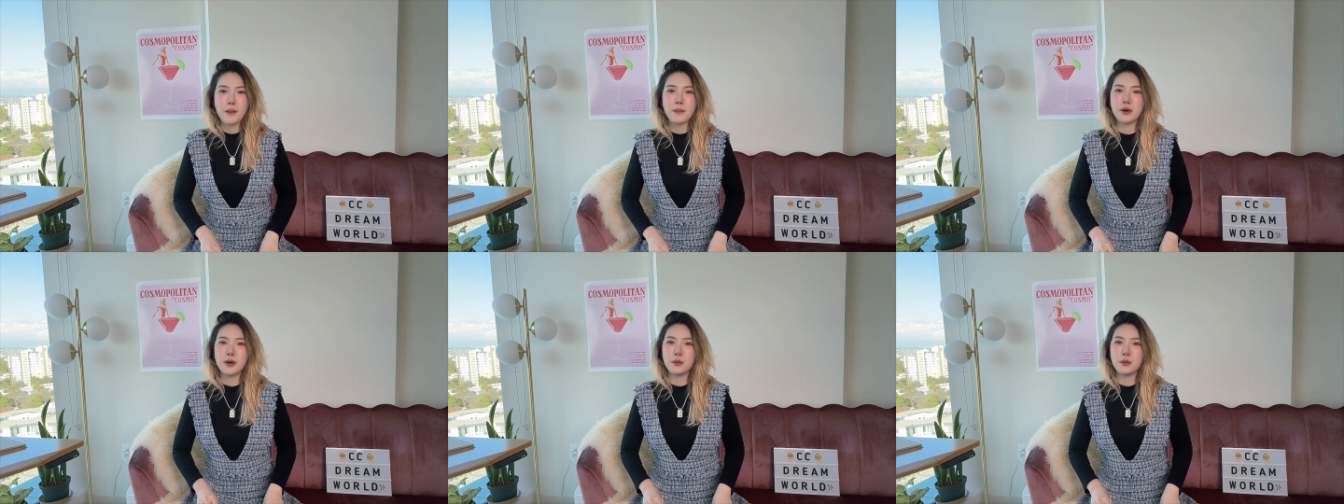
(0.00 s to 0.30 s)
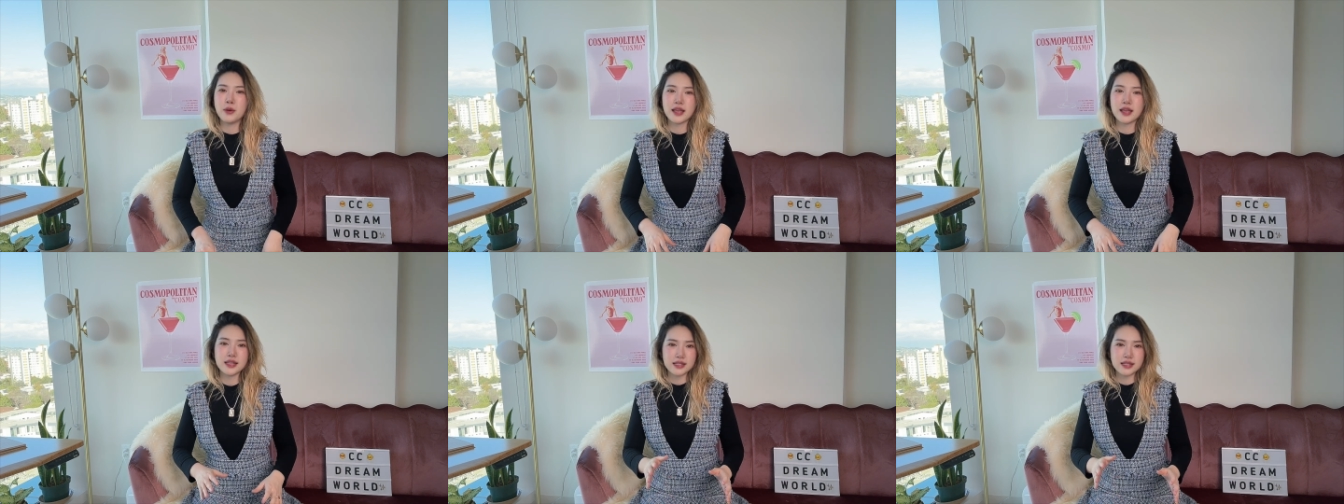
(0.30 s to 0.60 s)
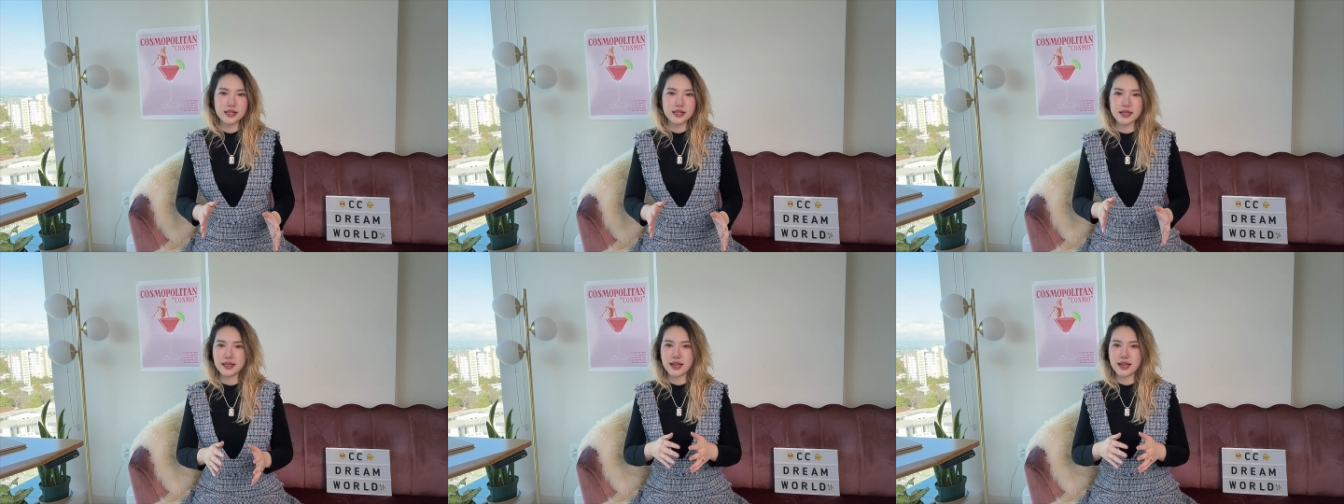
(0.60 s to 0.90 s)
But we can
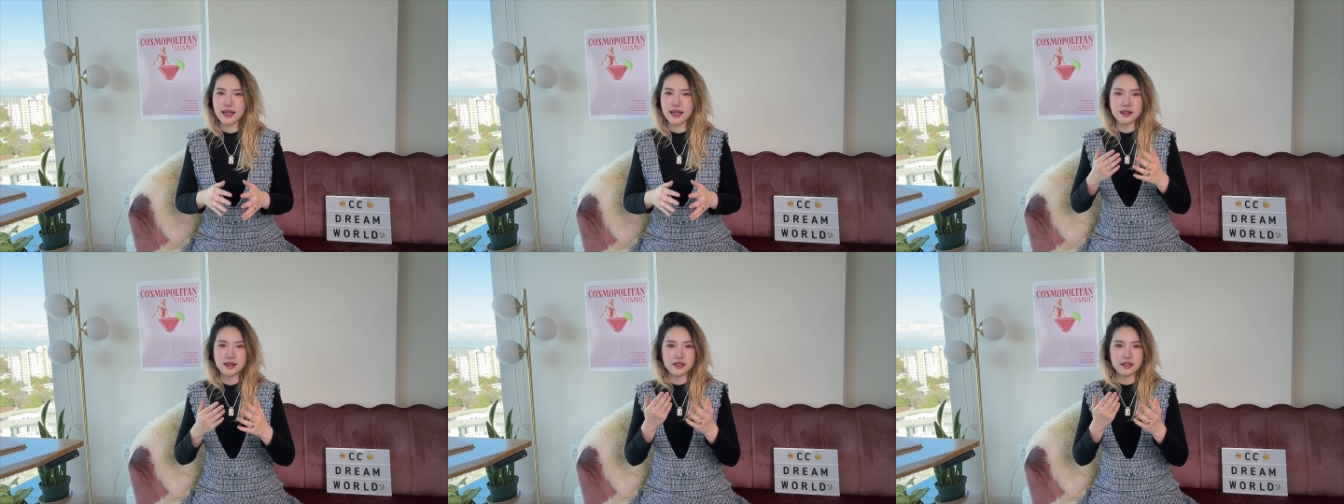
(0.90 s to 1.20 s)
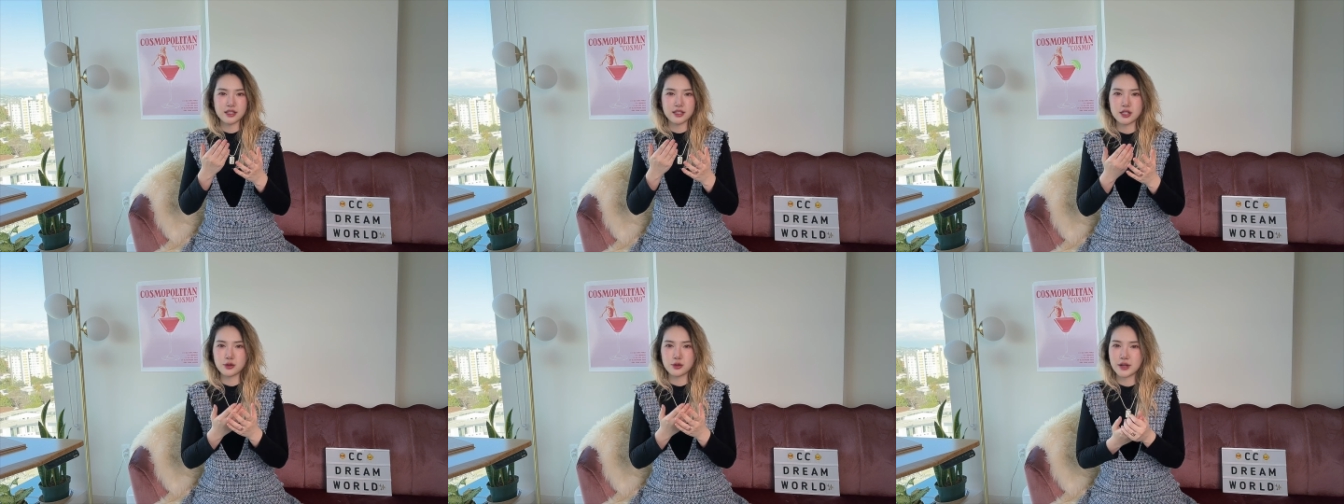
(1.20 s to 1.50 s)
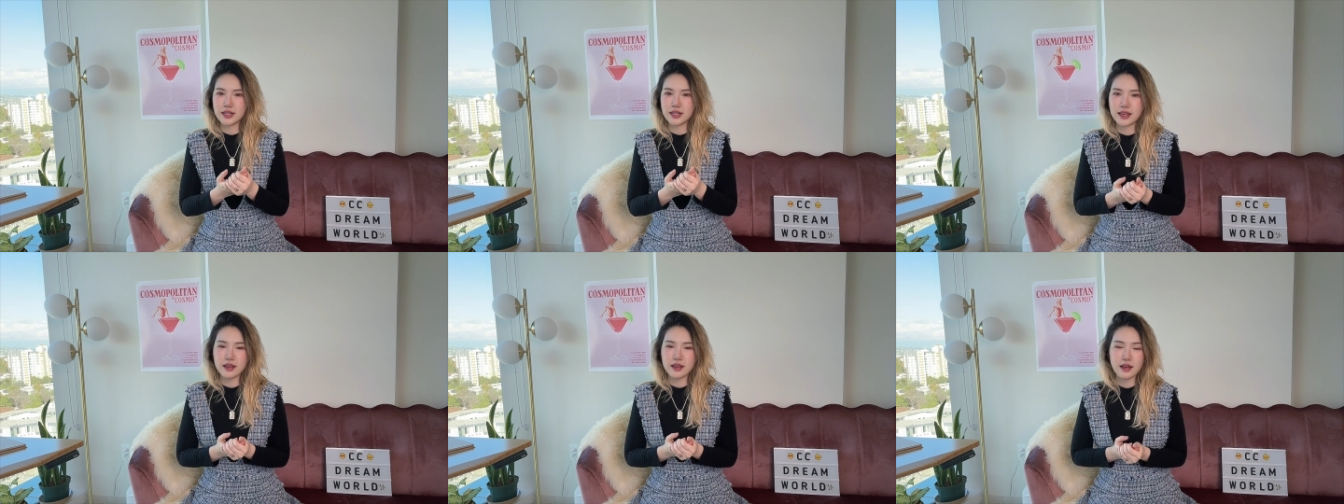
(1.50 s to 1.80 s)
see that there's
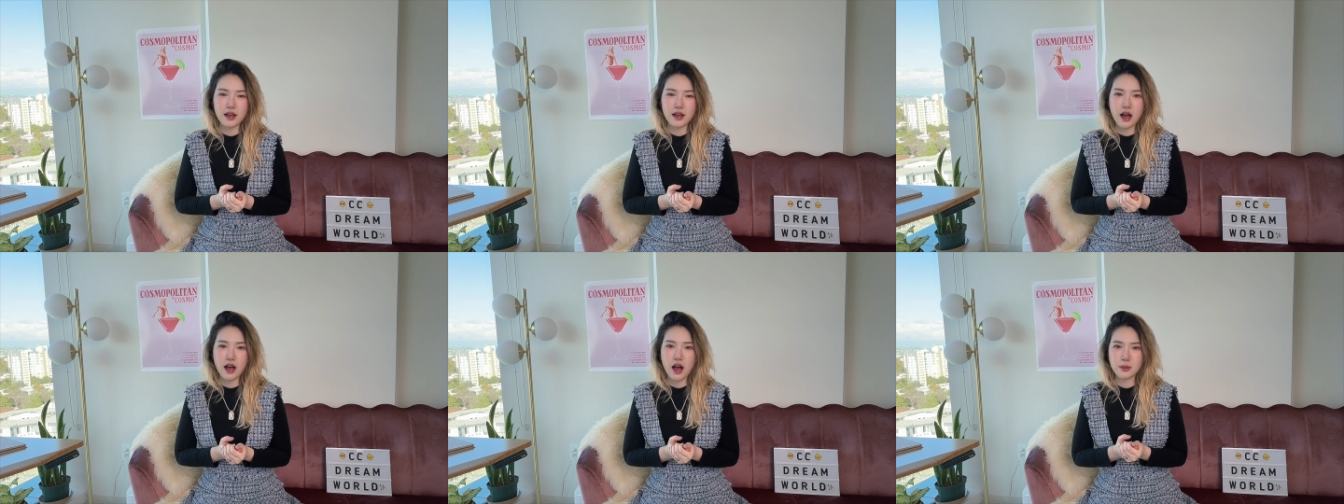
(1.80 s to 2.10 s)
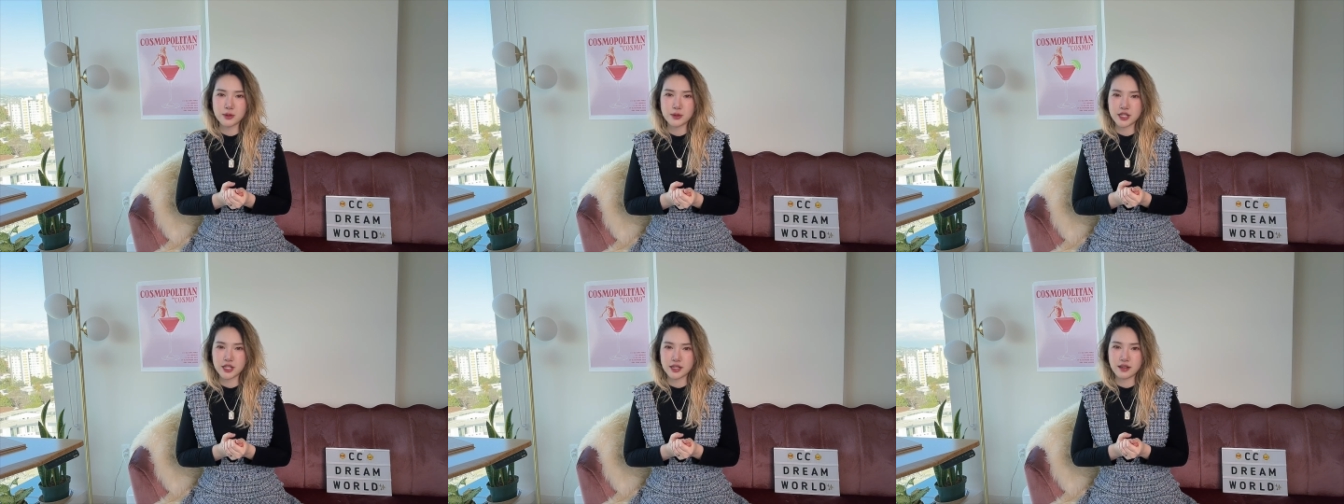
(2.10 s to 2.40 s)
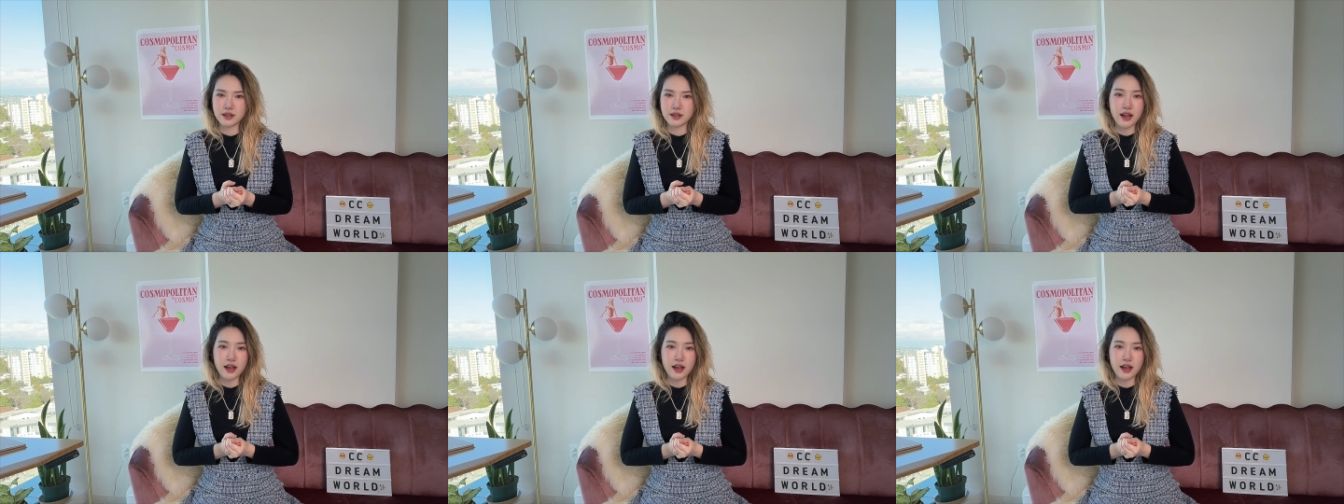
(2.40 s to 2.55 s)
3D object